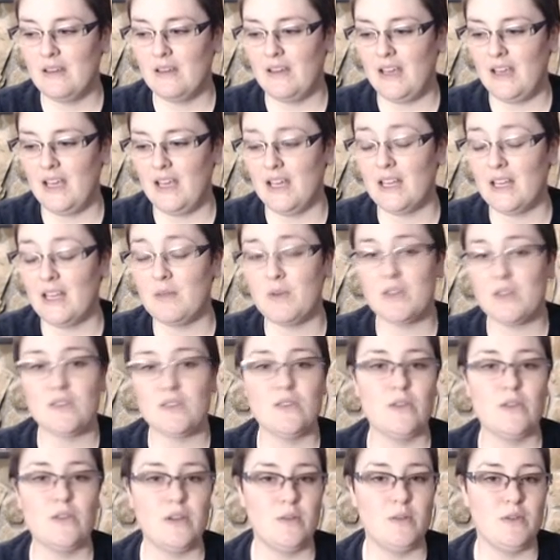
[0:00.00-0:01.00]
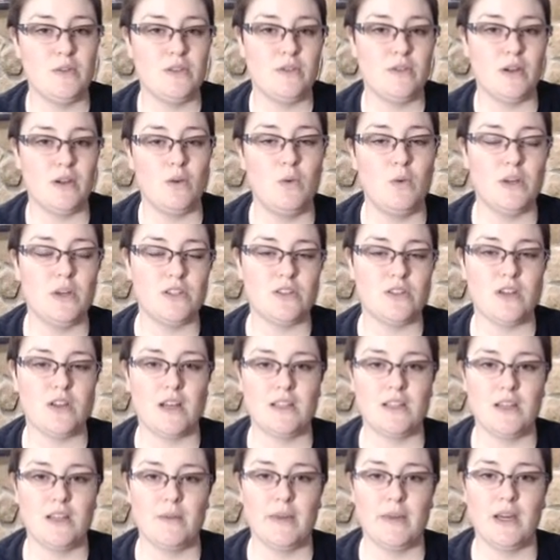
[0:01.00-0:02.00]
And I'm also going to be doing a
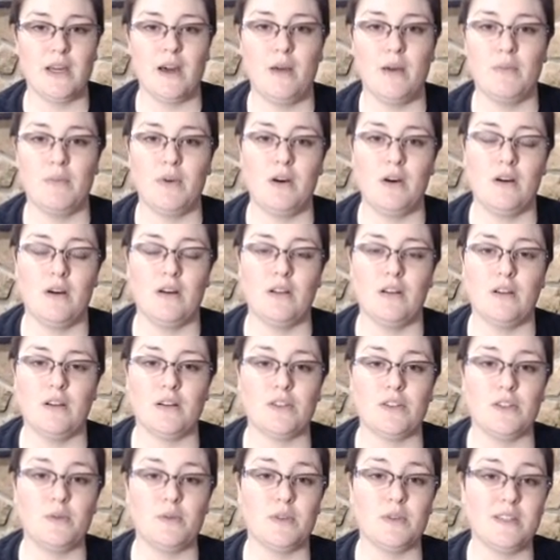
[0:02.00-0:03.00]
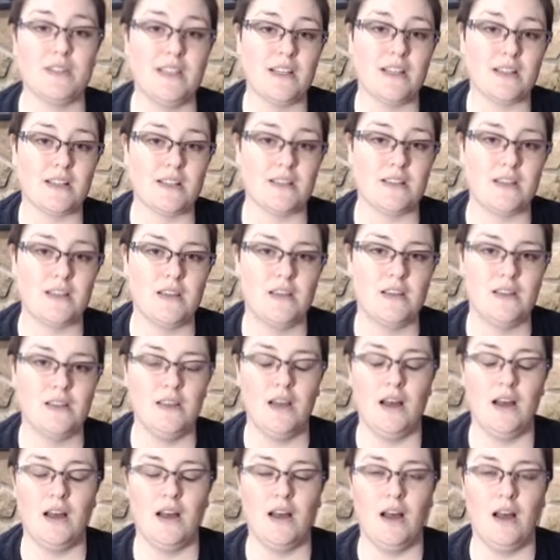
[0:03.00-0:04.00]
one-shot coming up on October 6th.
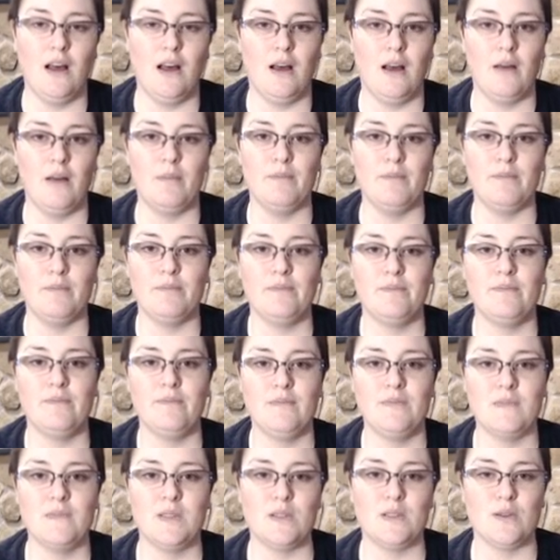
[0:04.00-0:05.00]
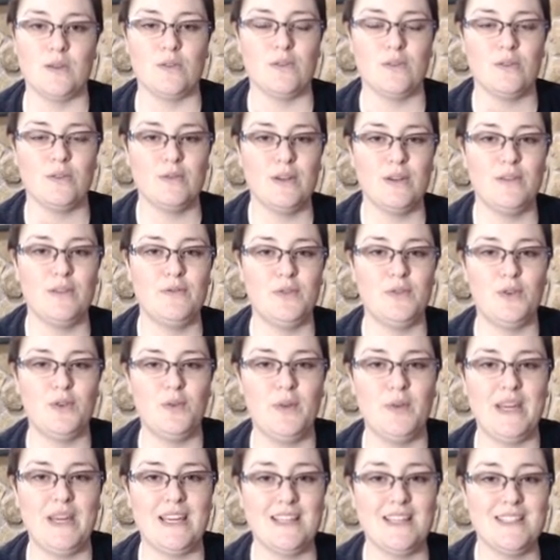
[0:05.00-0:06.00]
So 3 full
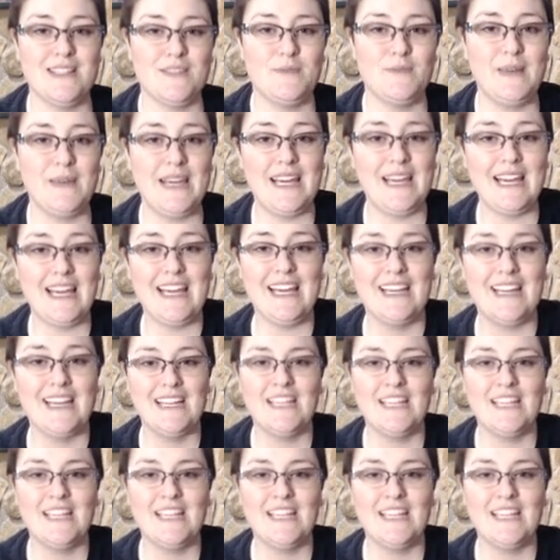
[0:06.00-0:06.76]
weekends of me!